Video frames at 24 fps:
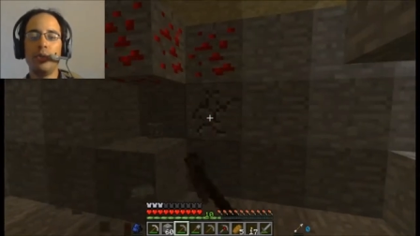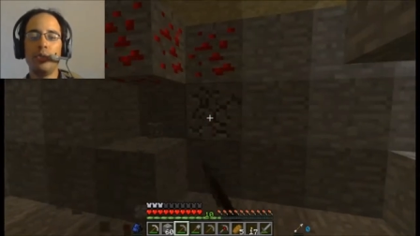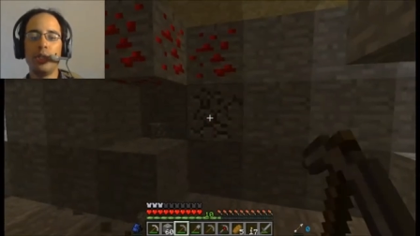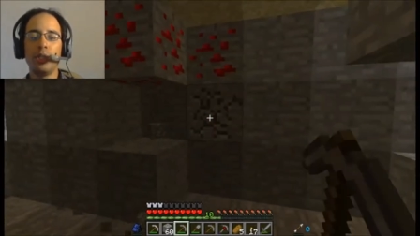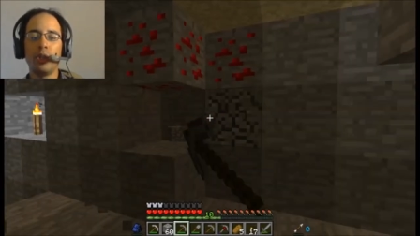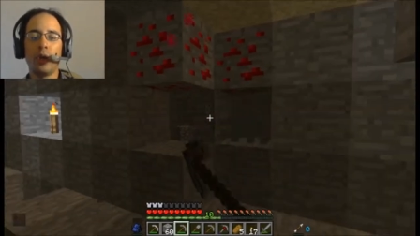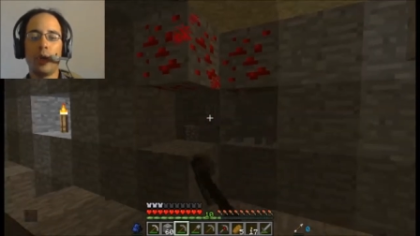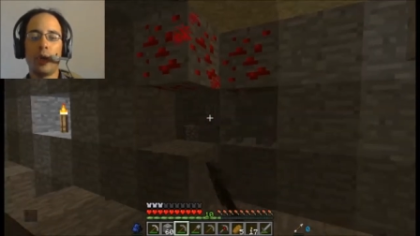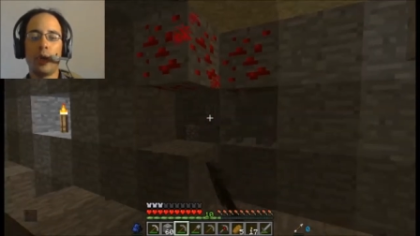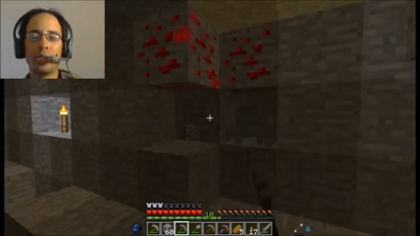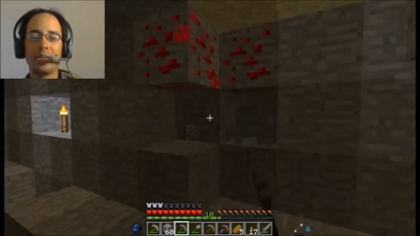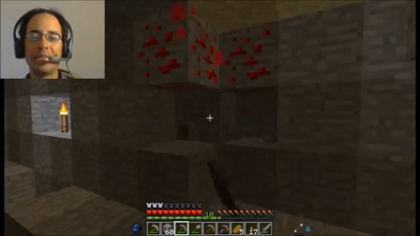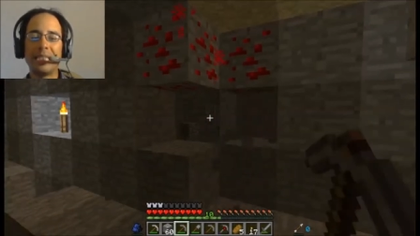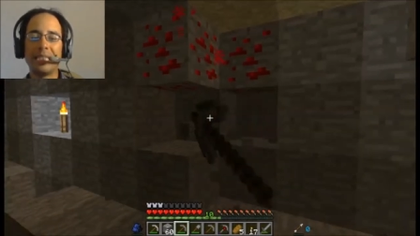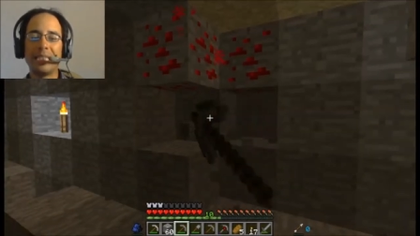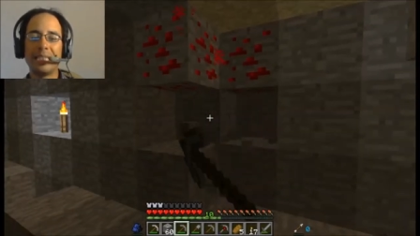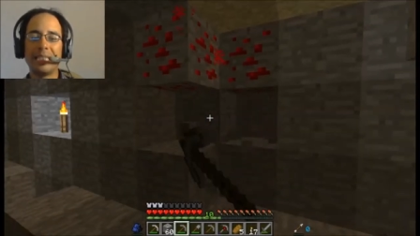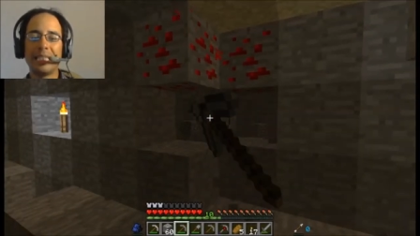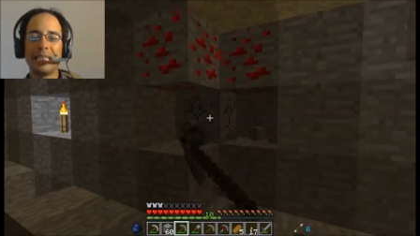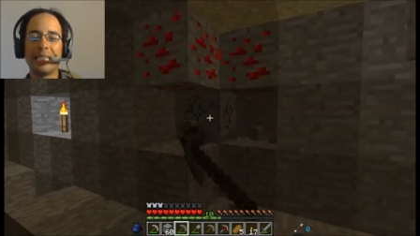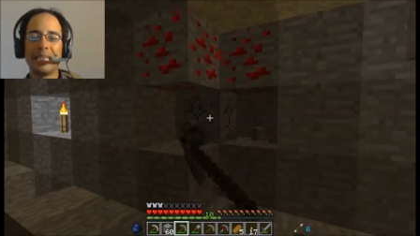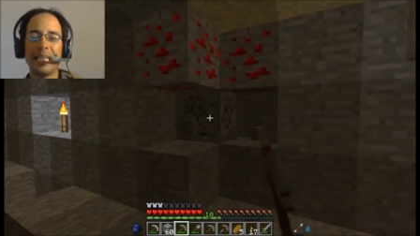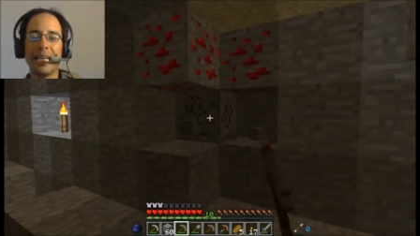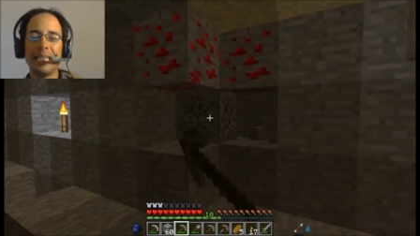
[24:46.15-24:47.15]
I'm using
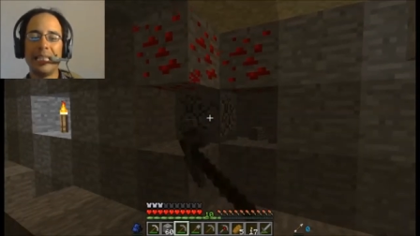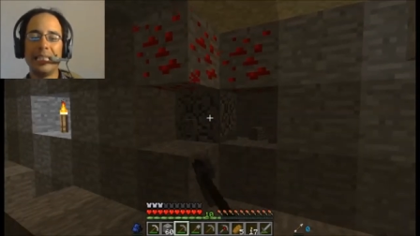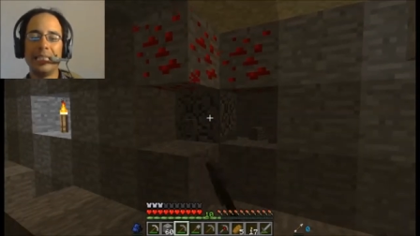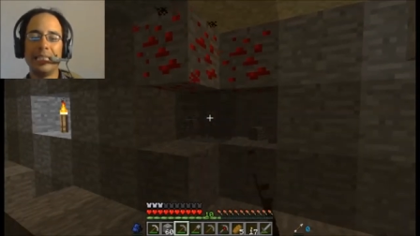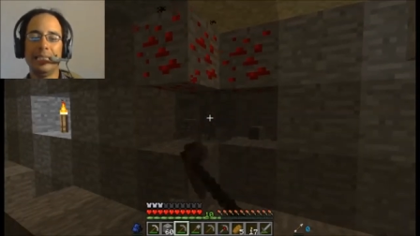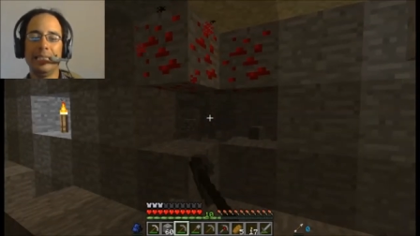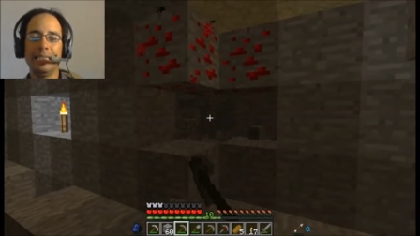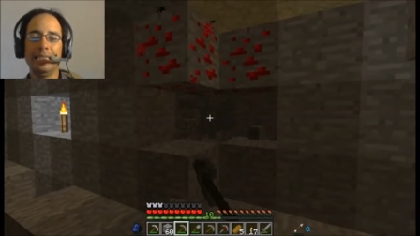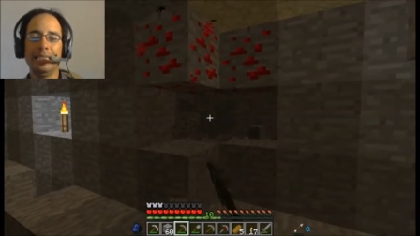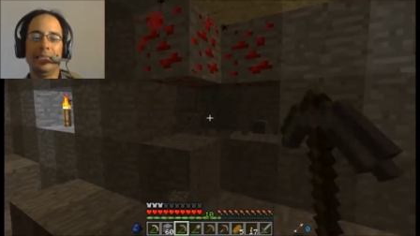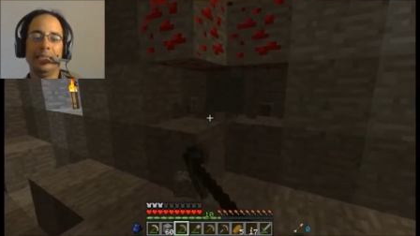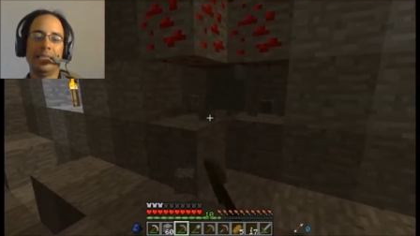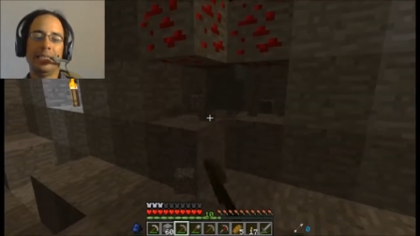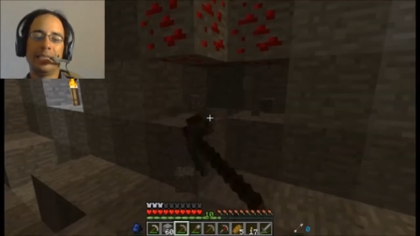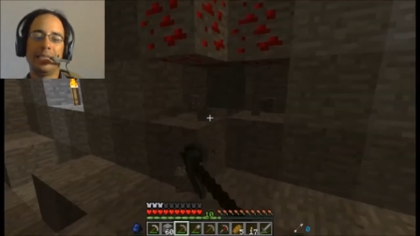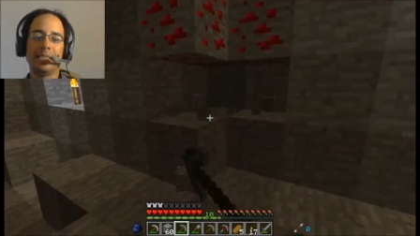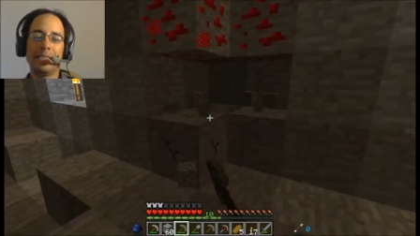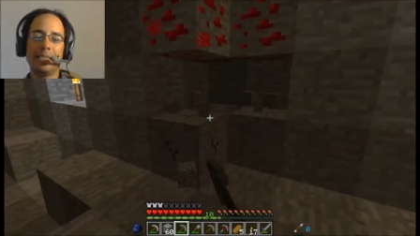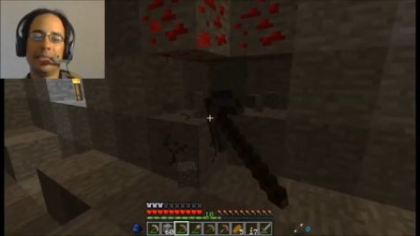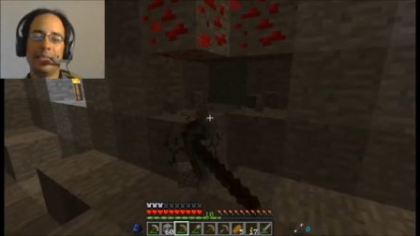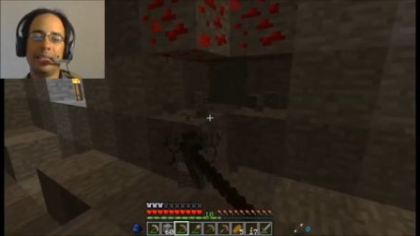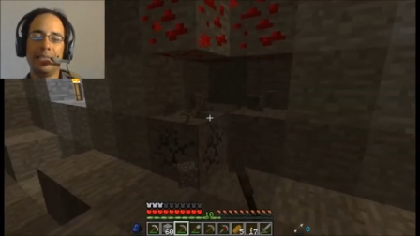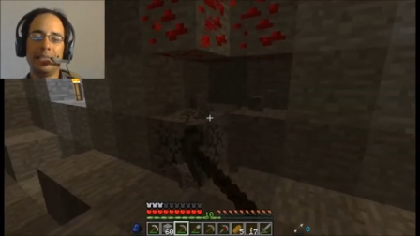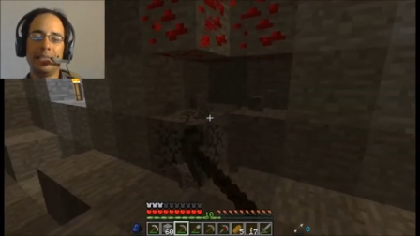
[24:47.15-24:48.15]
artistic
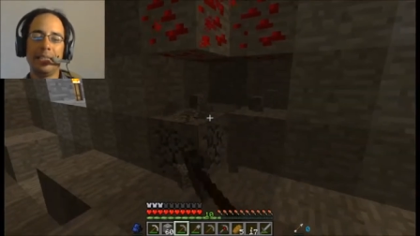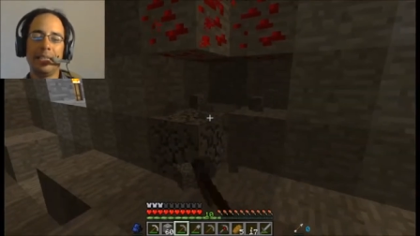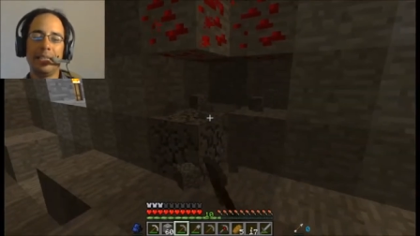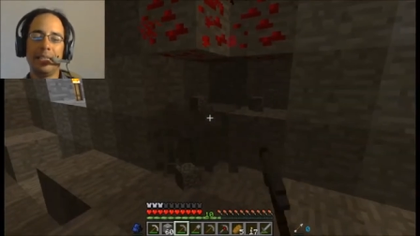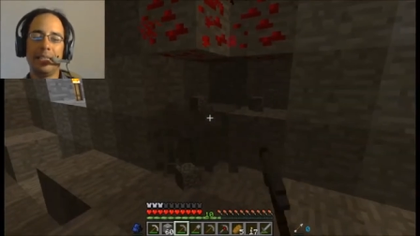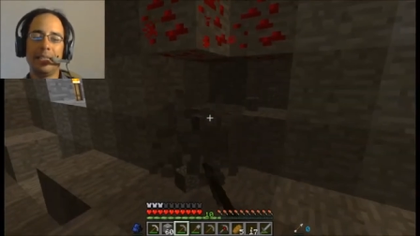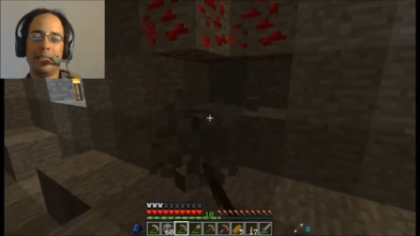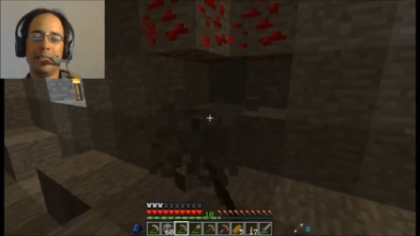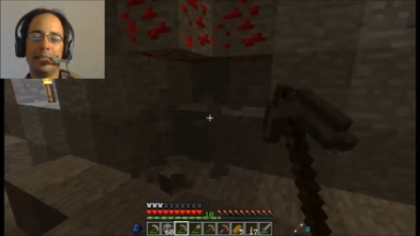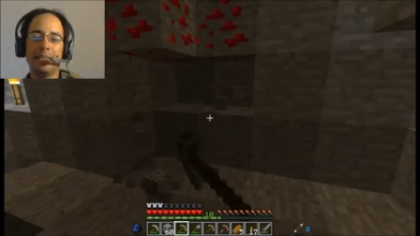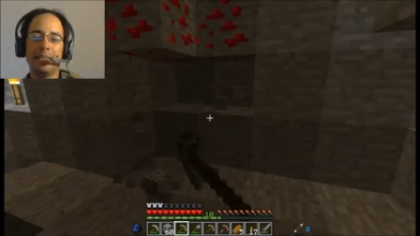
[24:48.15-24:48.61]
license that,